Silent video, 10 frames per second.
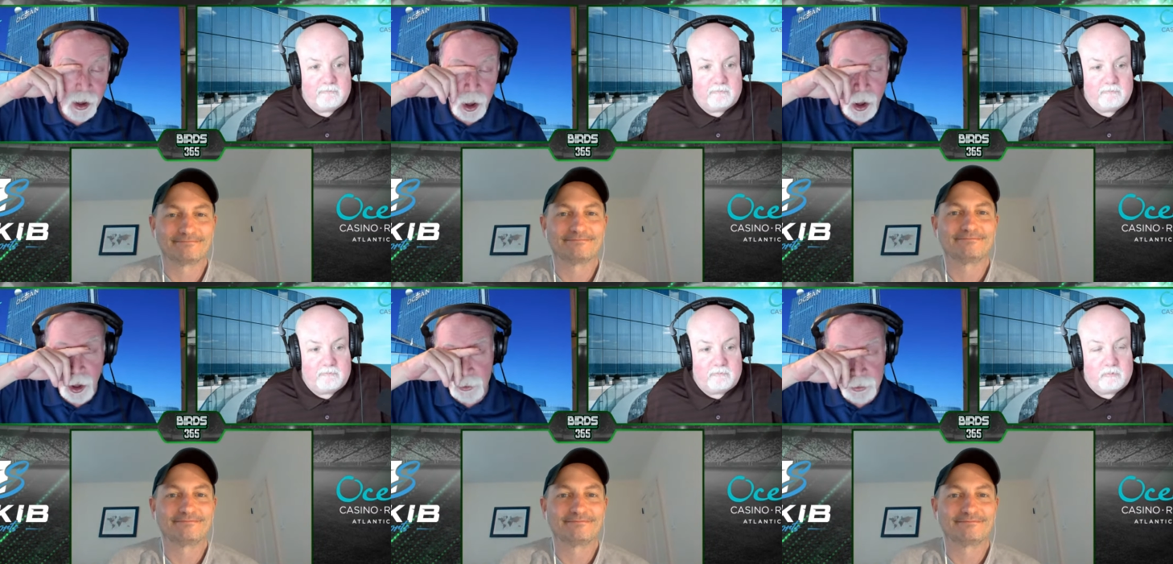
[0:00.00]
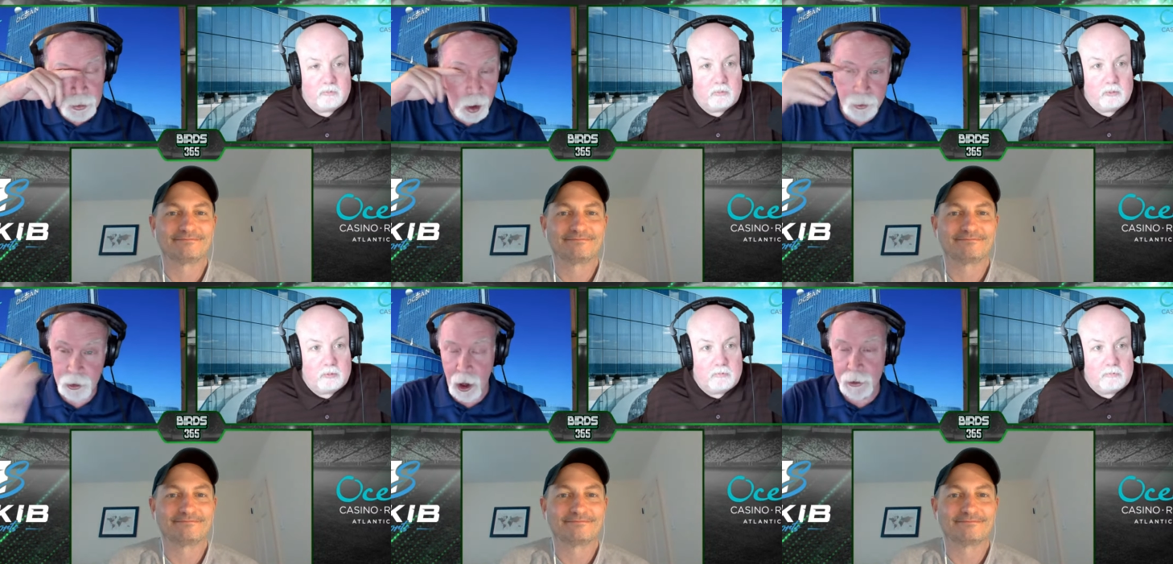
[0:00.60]
Speaker 1: Uh, like
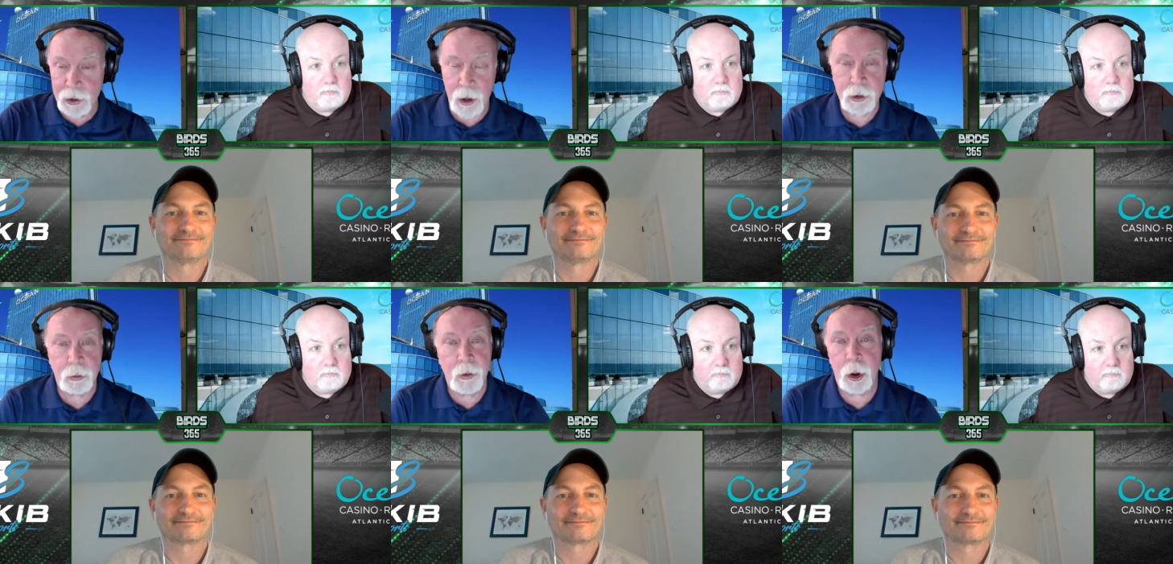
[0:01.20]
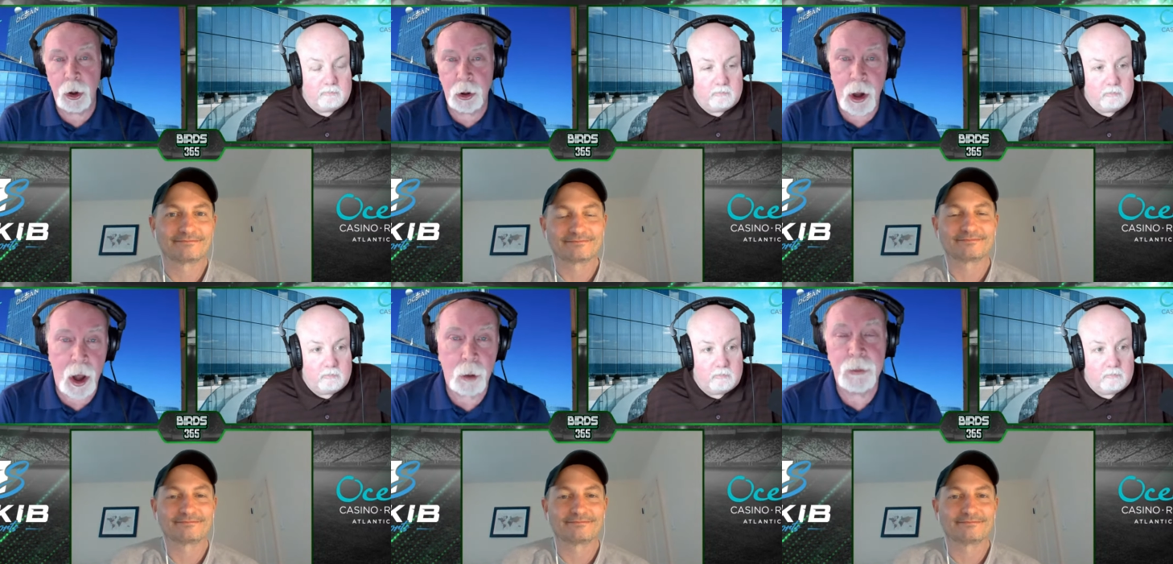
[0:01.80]
John said, some very good
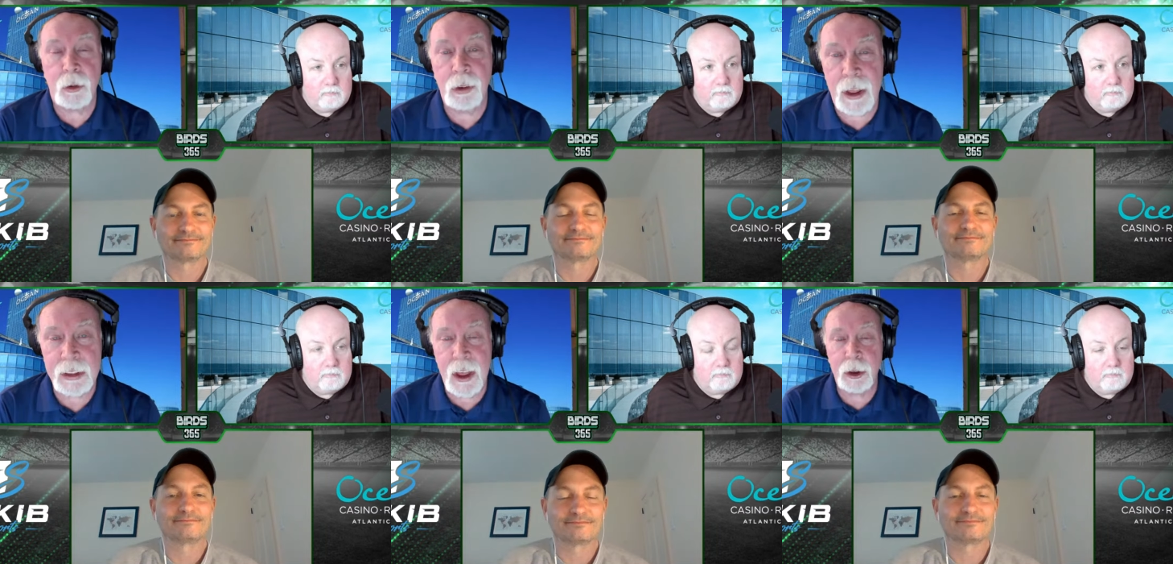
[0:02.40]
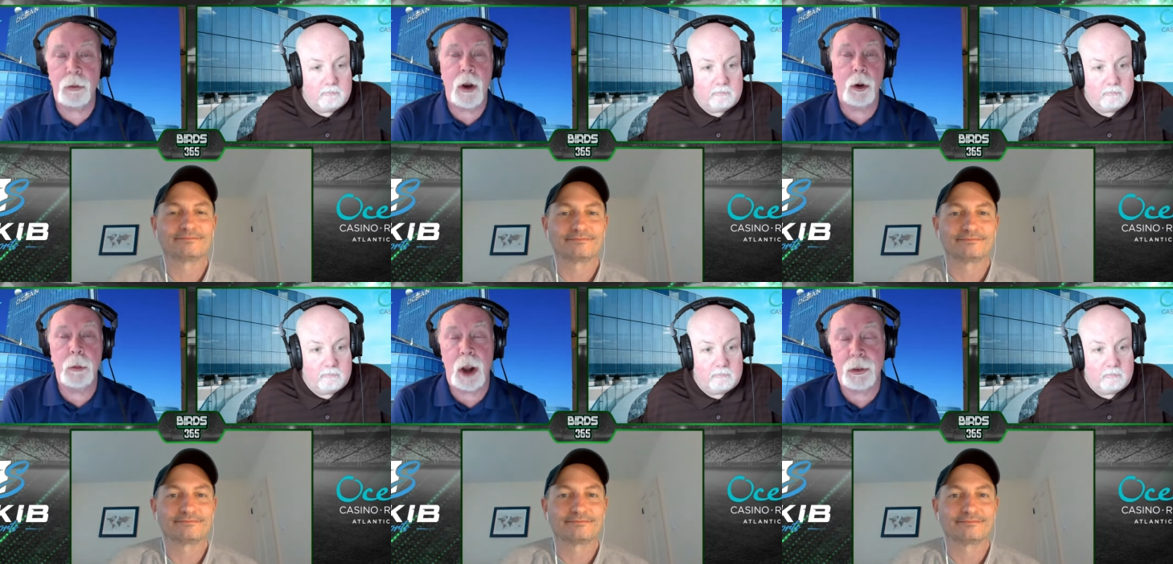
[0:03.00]
columns of late. Thank you
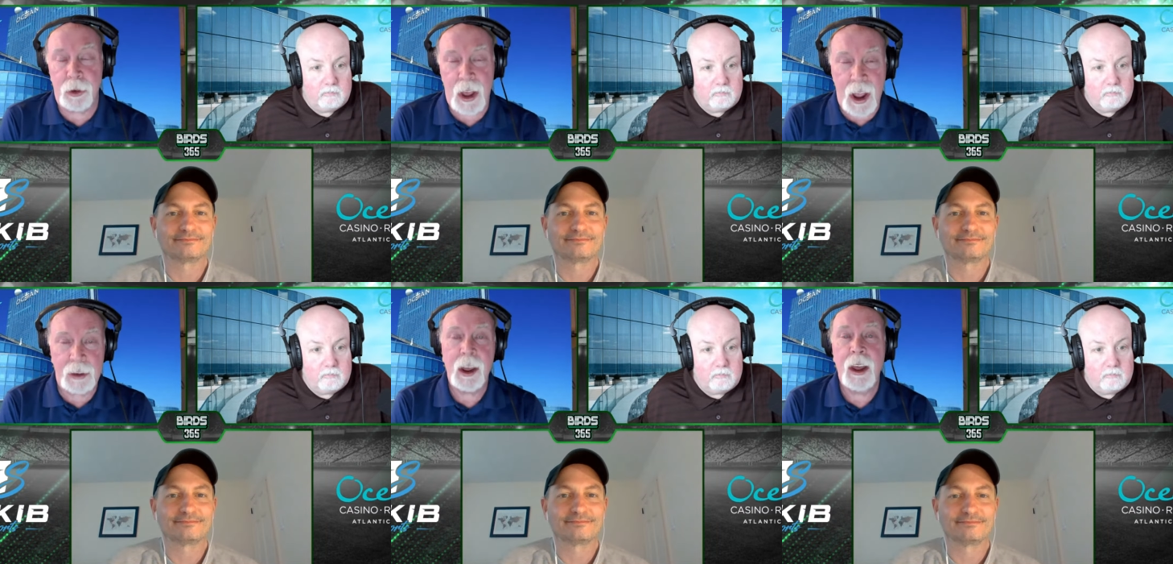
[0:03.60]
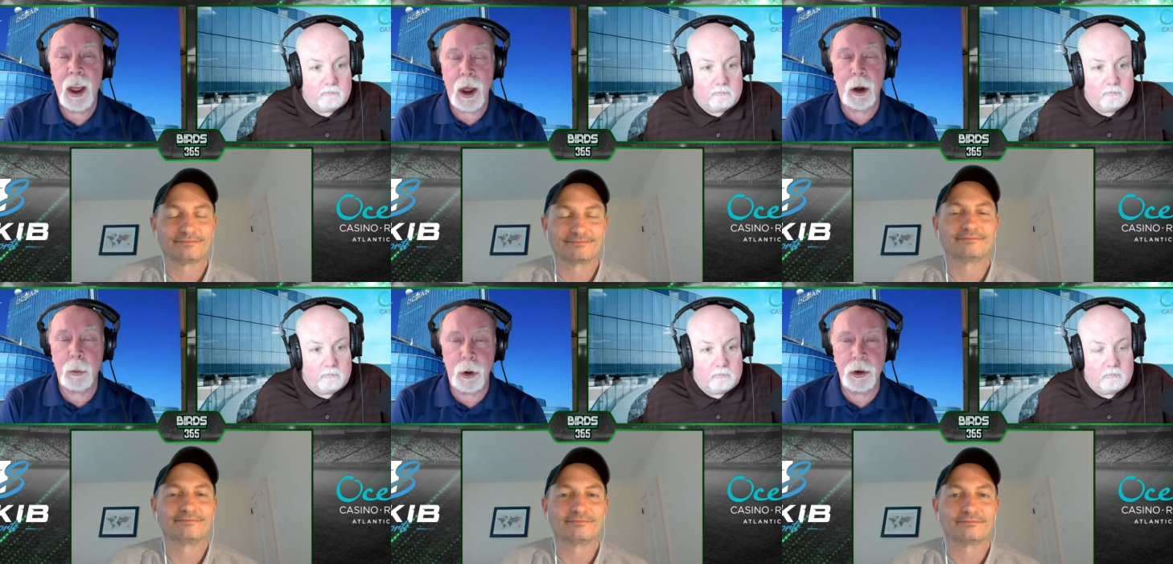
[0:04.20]
very much for that, and
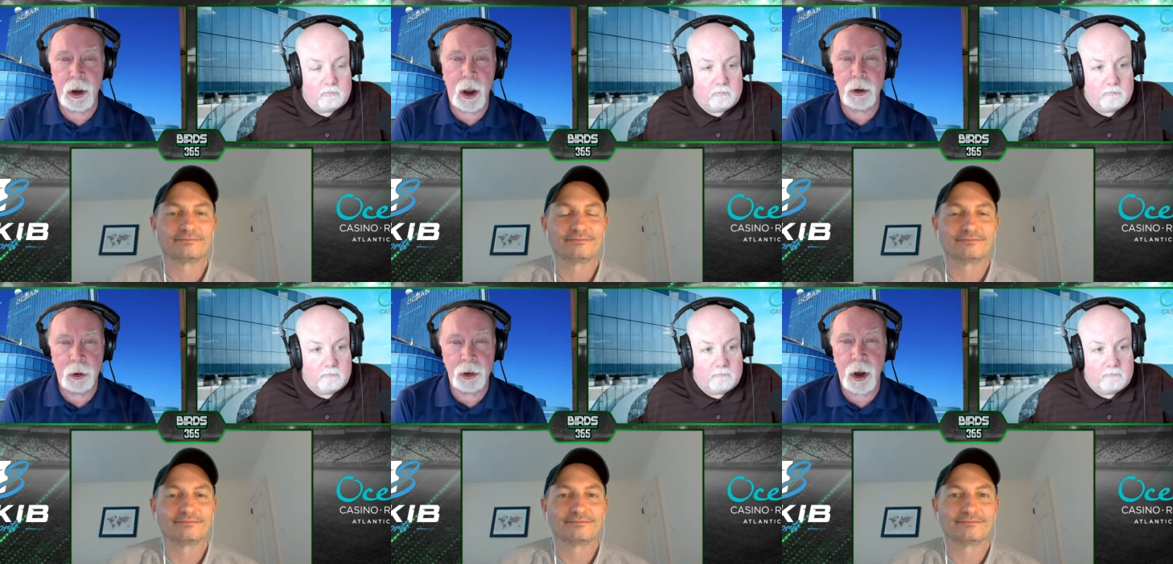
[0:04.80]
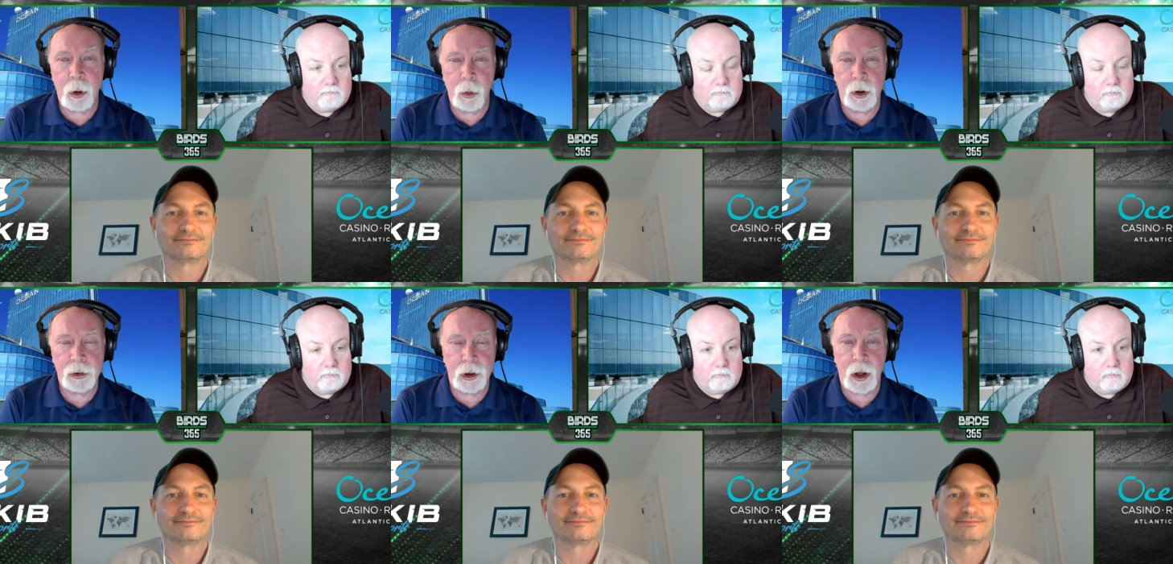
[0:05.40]
appreciate your sharing with
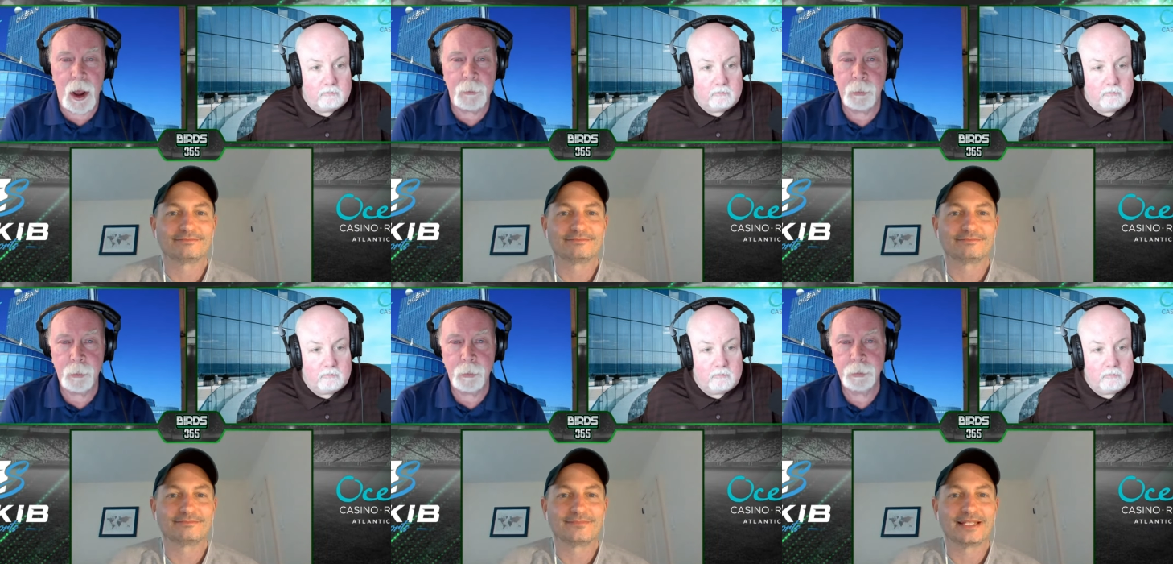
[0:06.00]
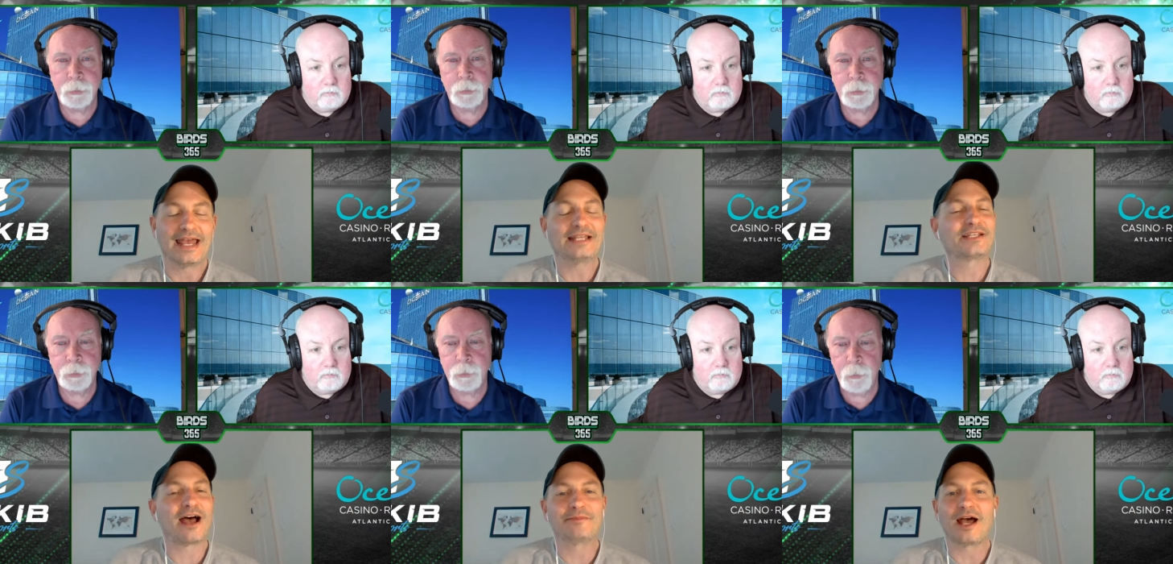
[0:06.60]
us
Speaker 2: today.
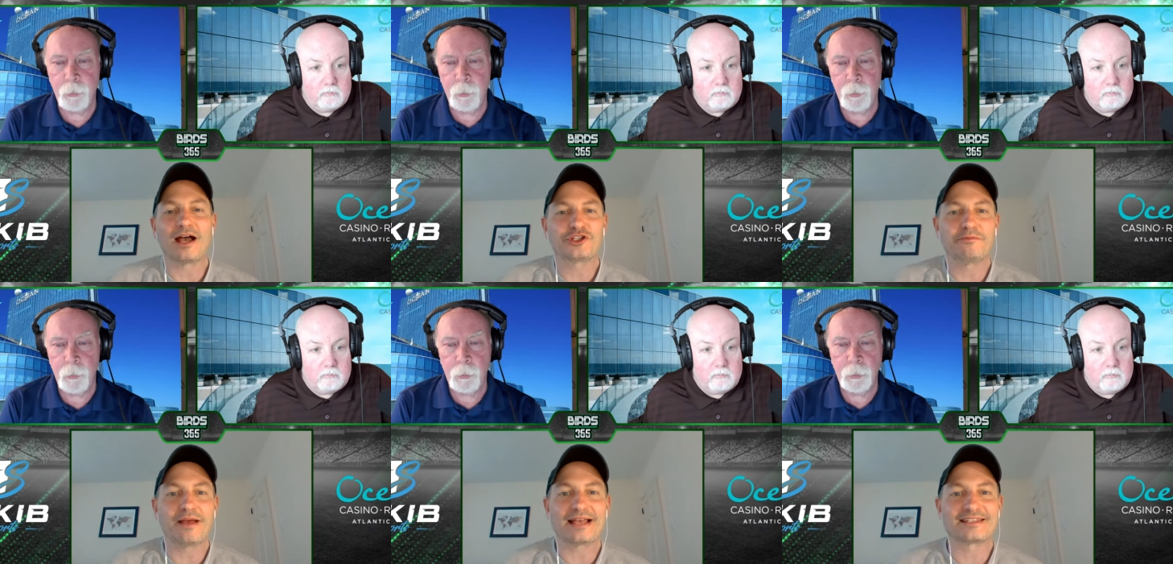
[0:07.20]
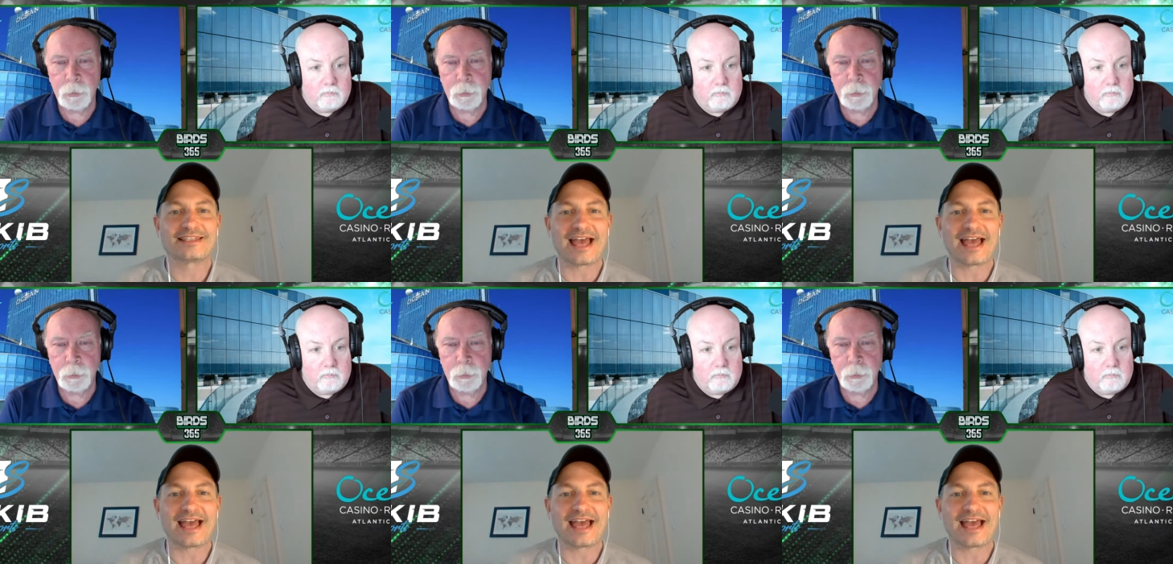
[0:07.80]
Anytime, guys. You're the best.